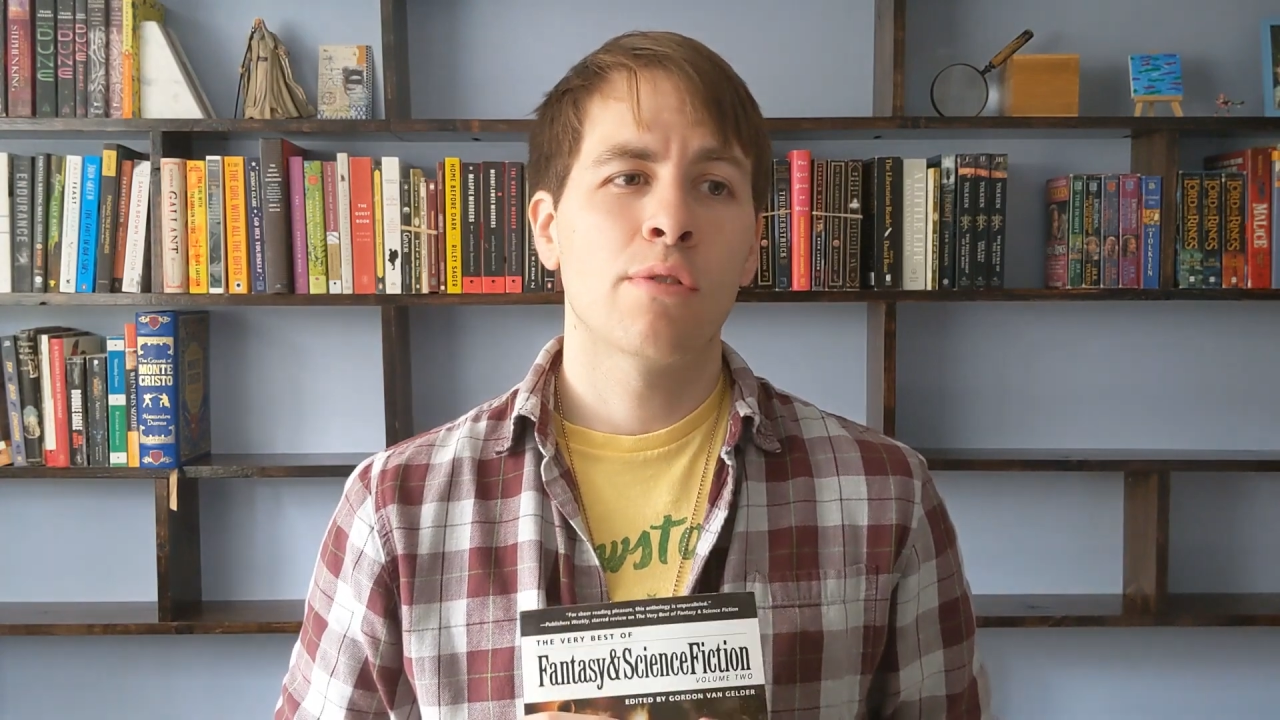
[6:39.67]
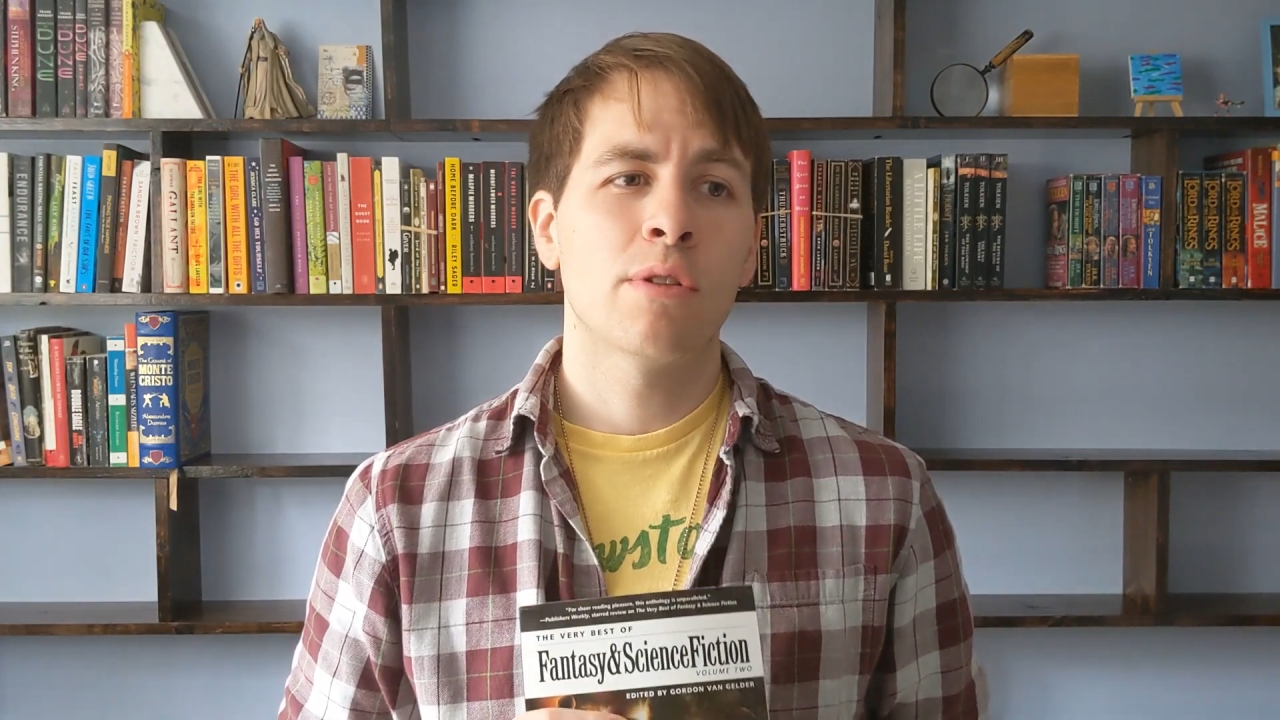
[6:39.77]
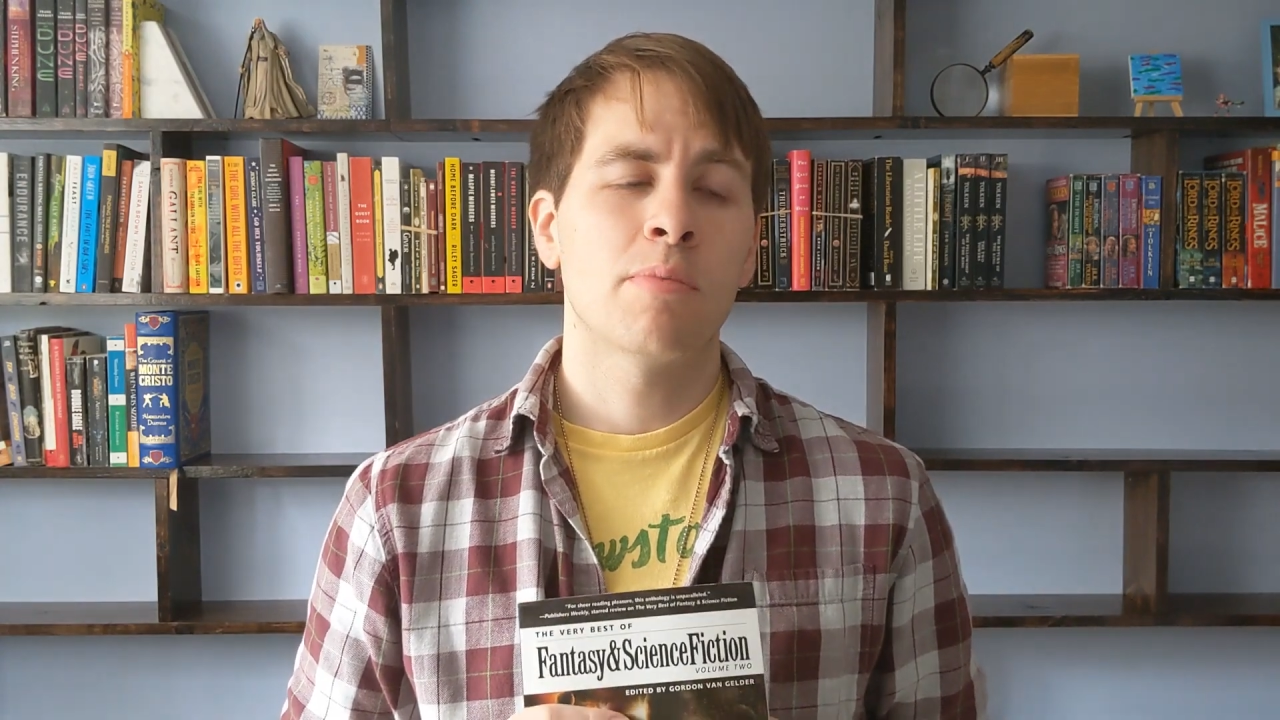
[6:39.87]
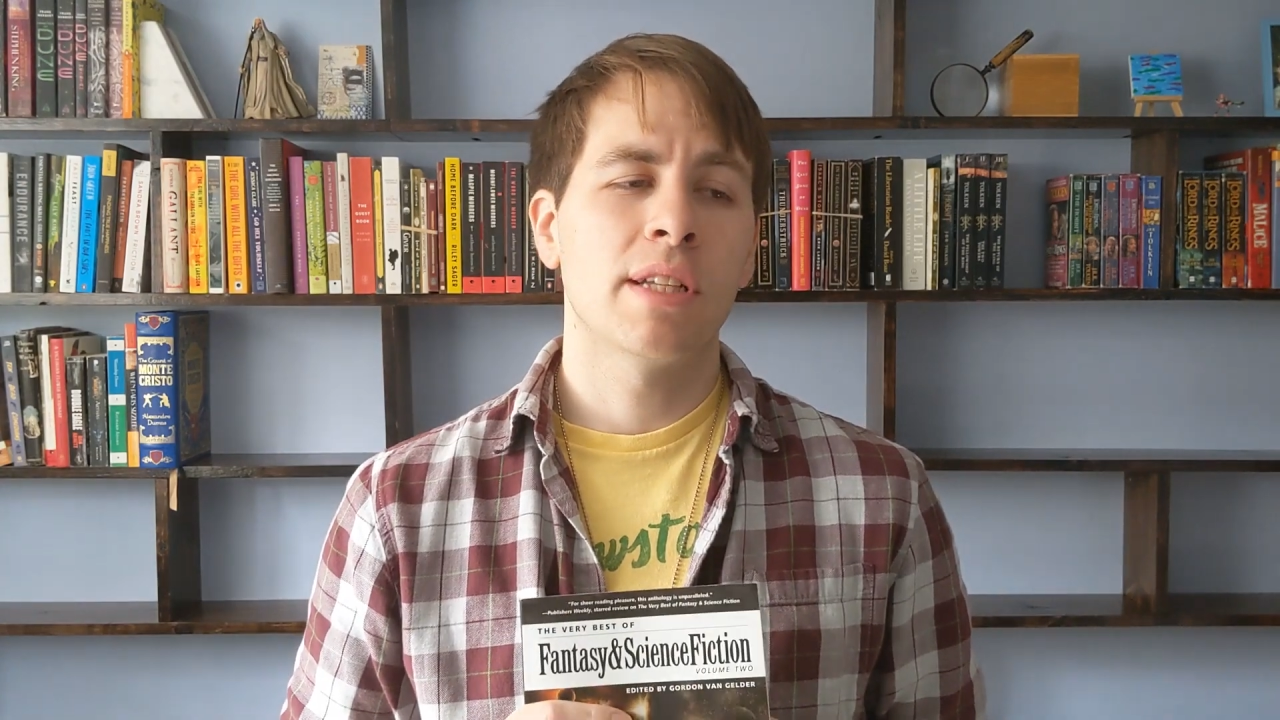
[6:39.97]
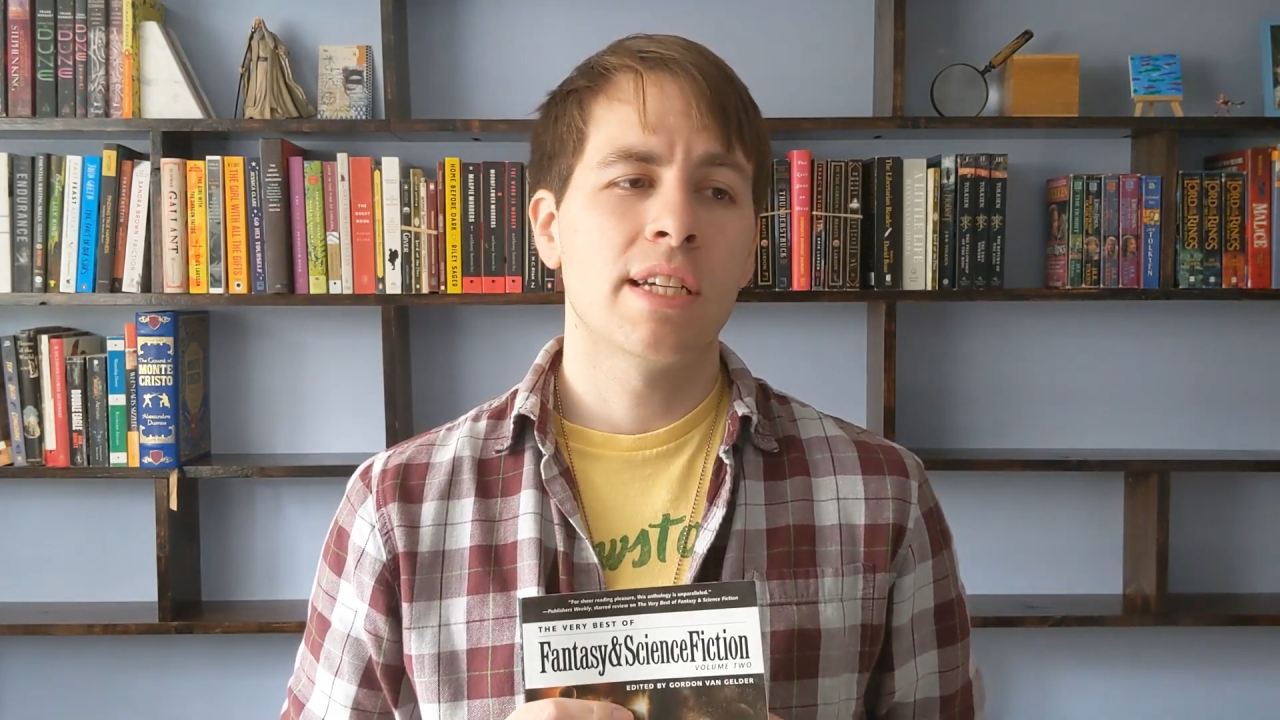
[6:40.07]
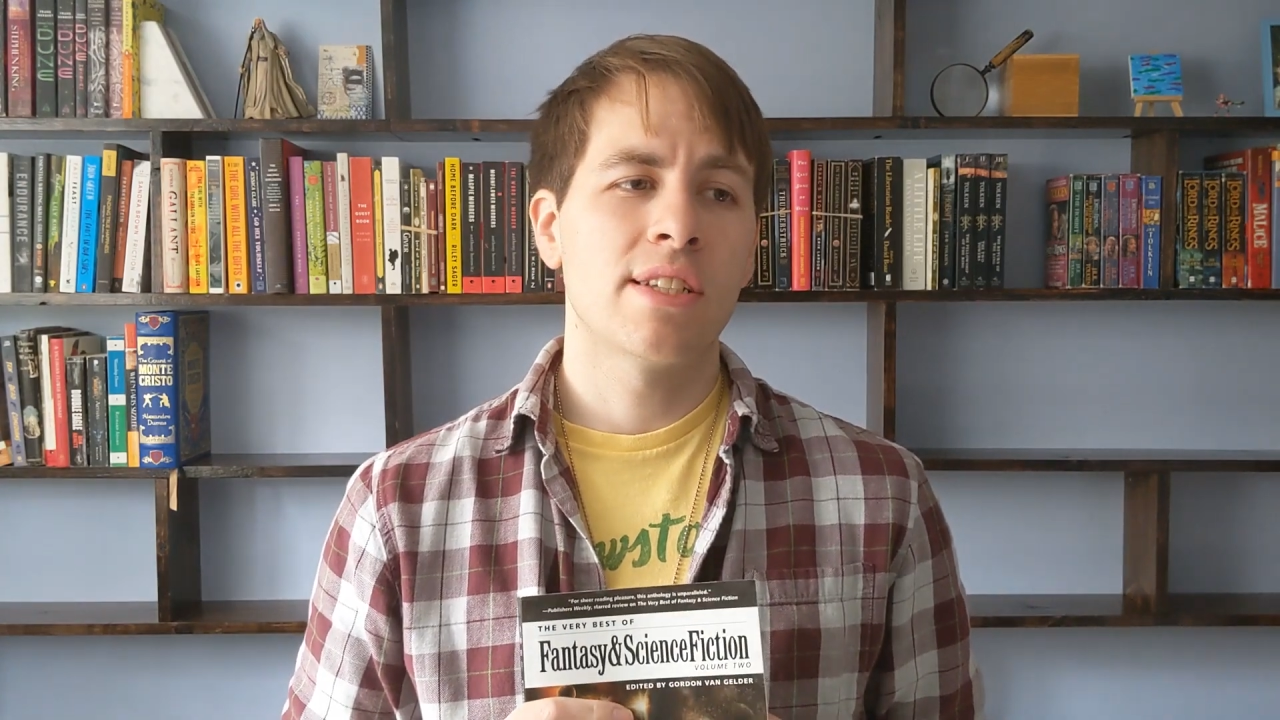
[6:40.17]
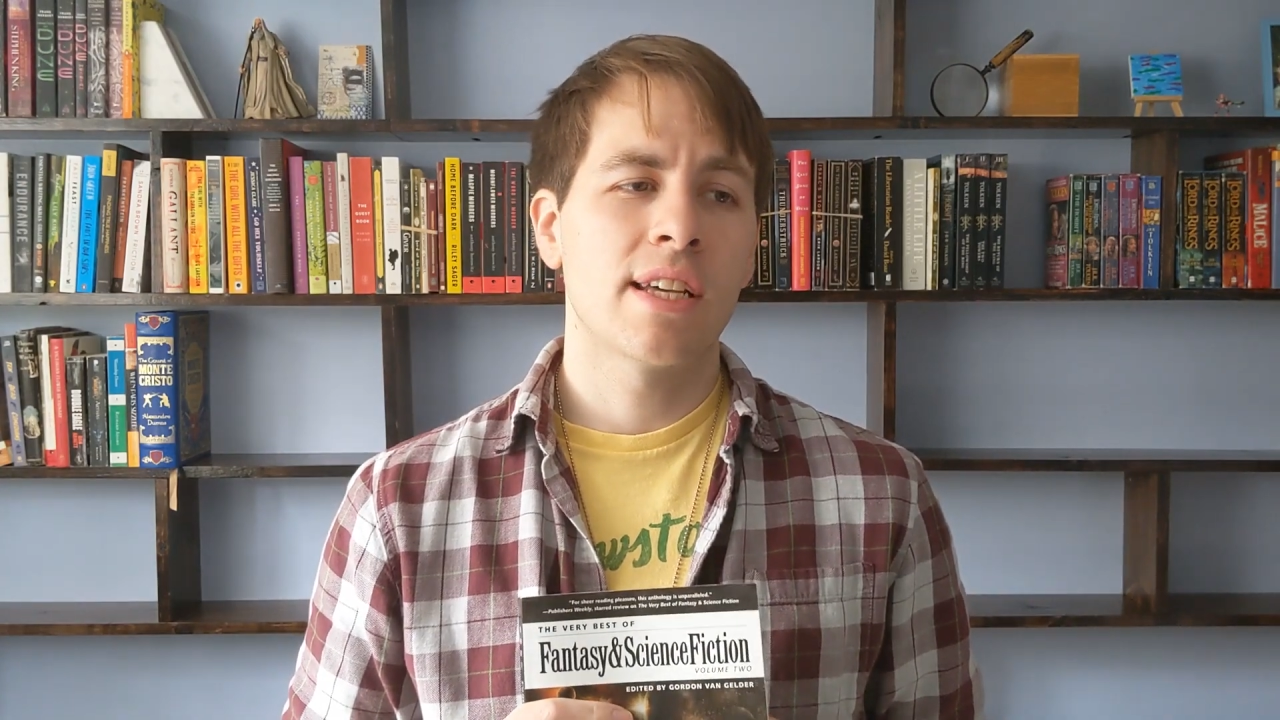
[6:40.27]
over the place,